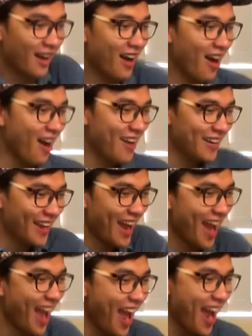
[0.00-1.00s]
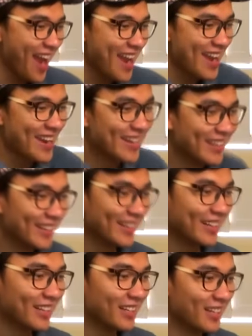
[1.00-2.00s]
Okay,
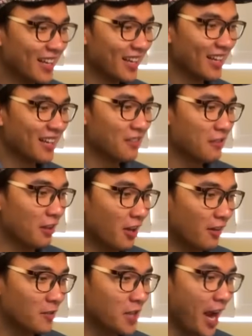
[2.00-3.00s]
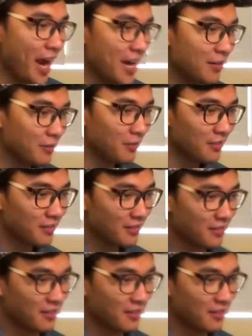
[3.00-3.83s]
it's a lot of chains.